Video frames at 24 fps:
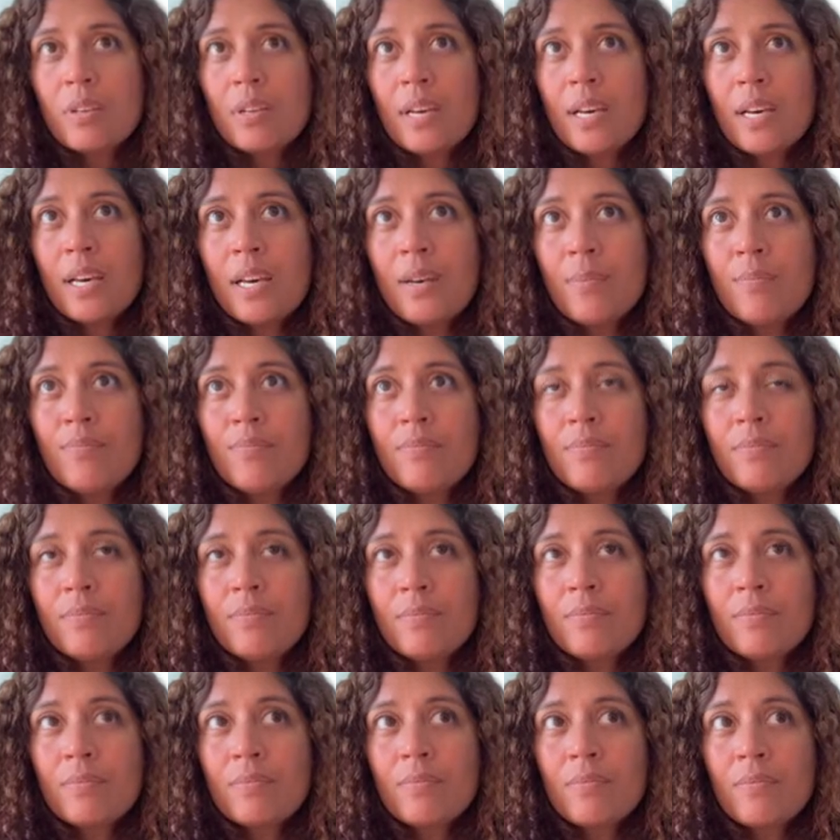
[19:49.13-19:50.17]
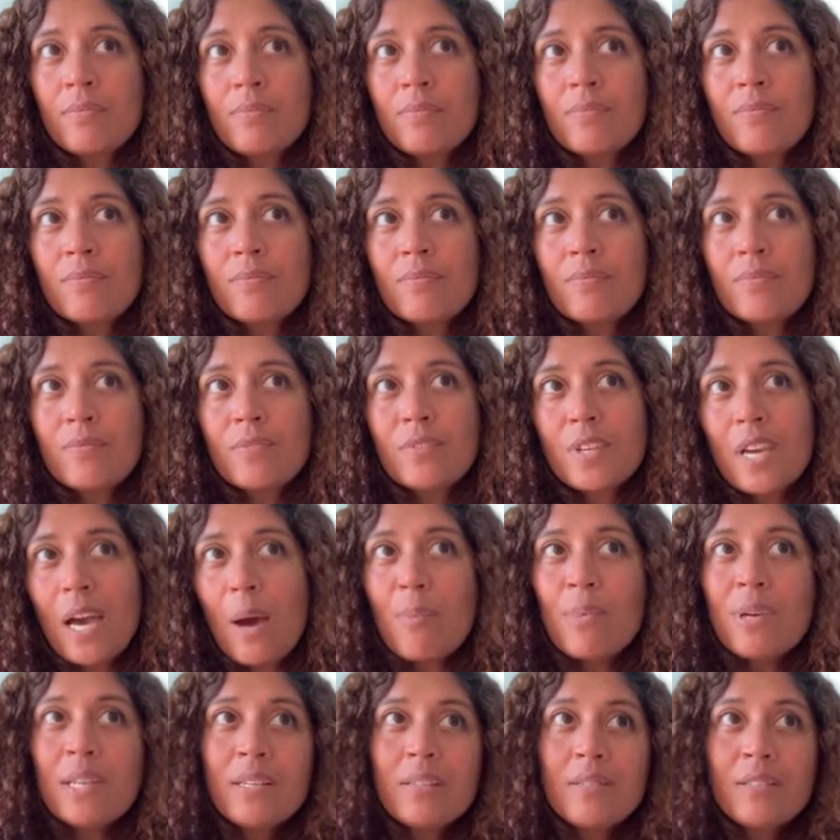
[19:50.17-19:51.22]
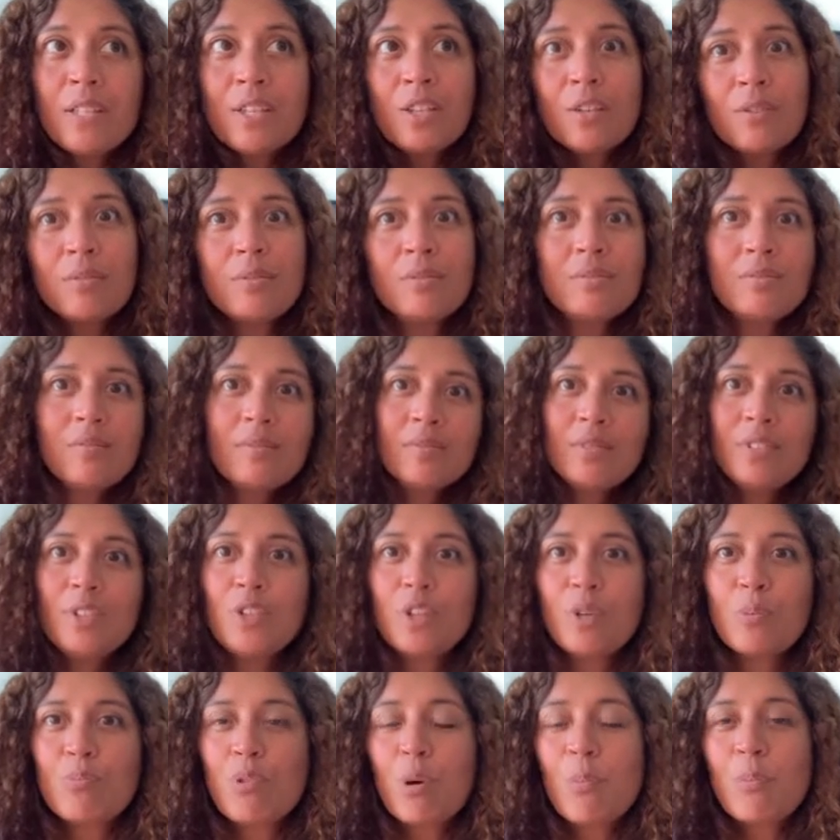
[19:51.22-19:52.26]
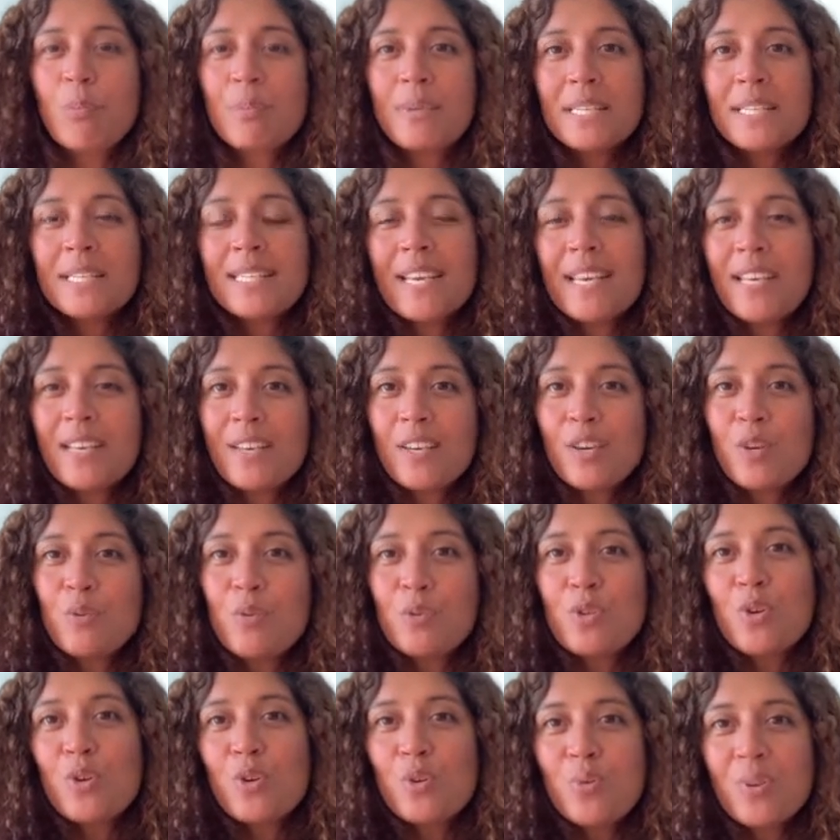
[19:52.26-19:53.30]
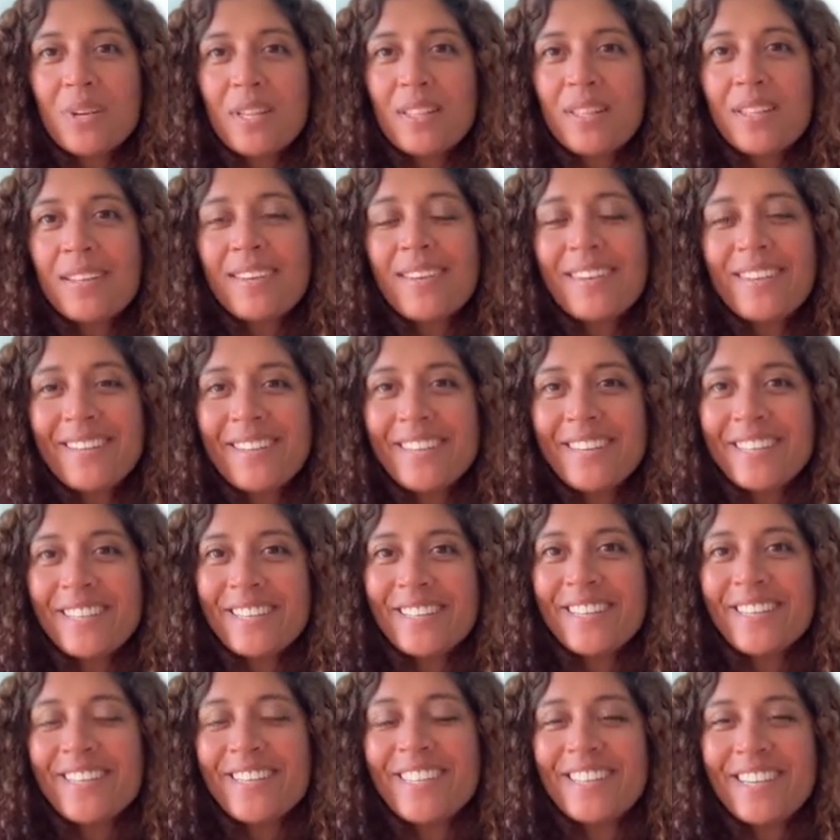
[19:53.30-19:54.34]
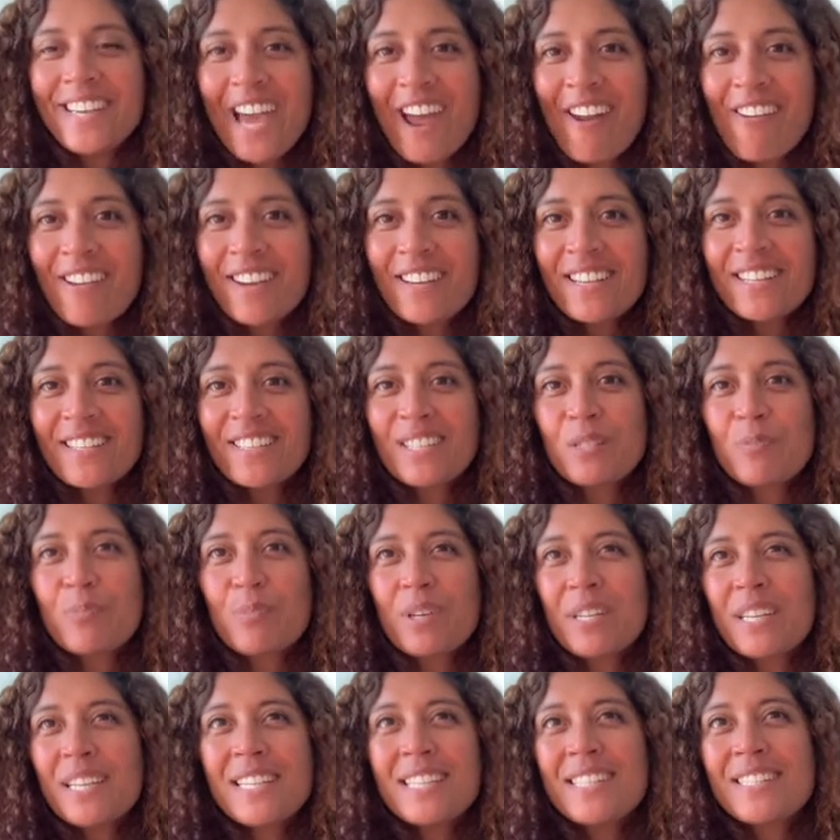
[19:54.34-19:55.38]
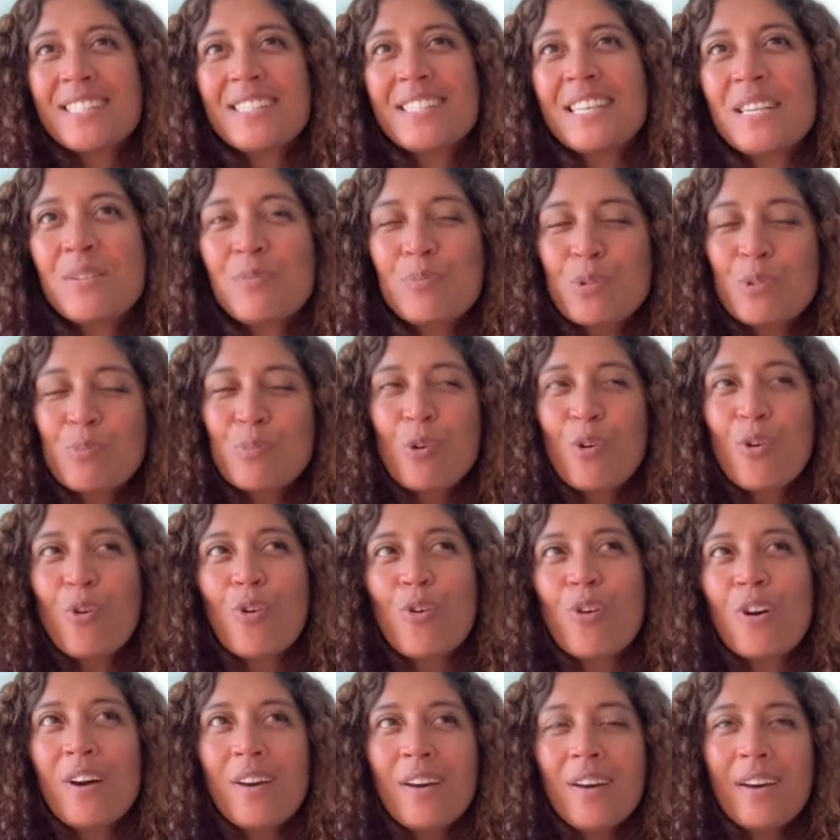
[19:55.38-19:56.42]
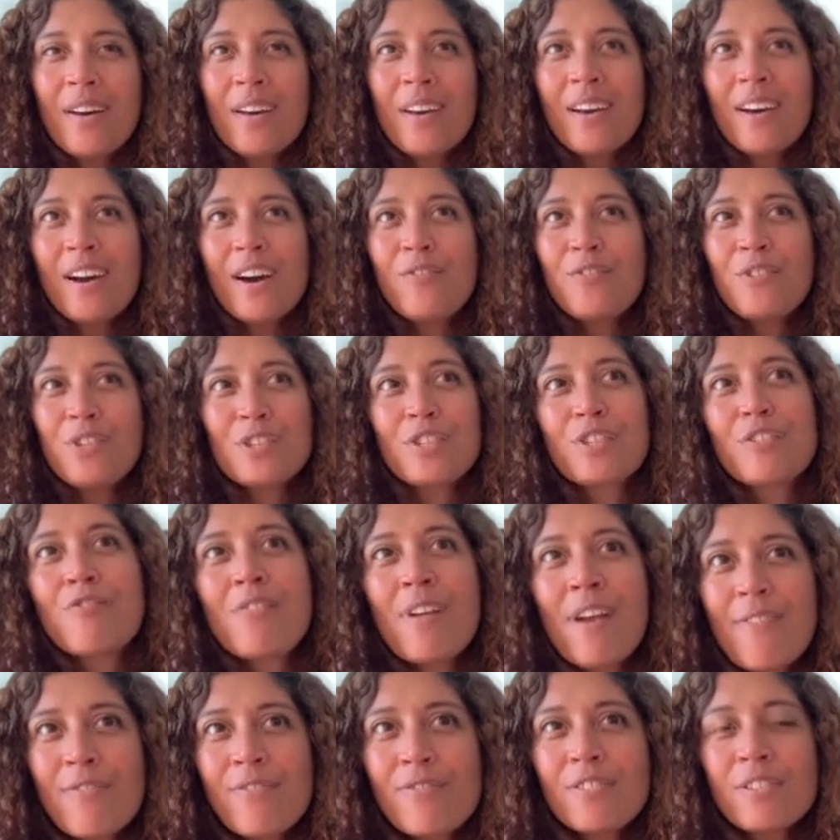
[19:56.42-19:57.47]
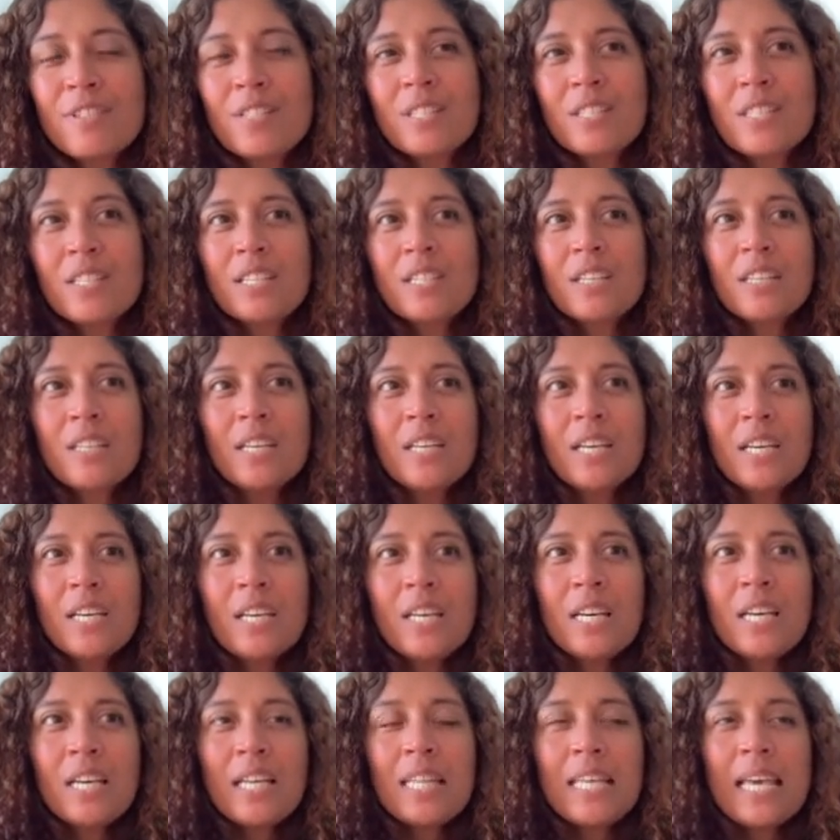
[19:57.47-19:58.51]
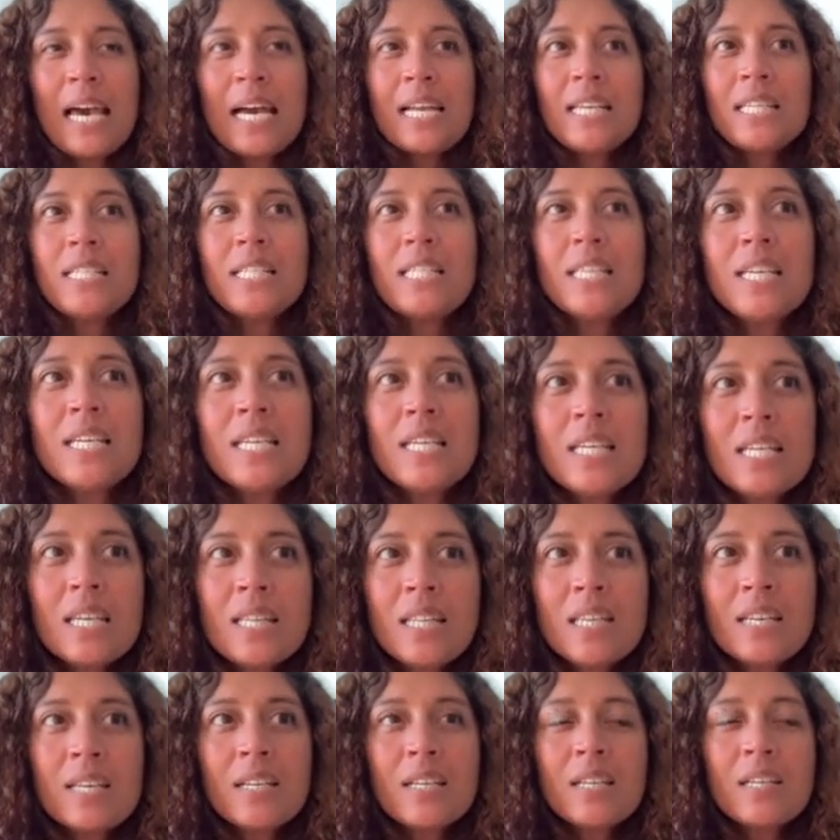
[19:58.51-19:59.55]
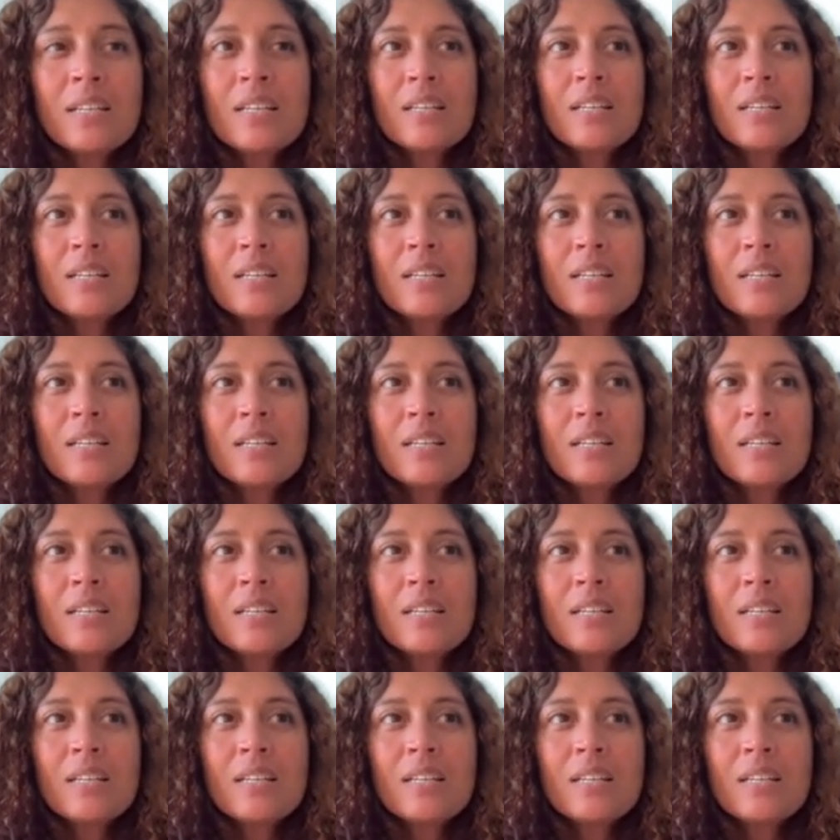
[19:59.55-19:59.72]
I mean, you know, you could probably say who's who in the characters, but it was more of just a reference to the idea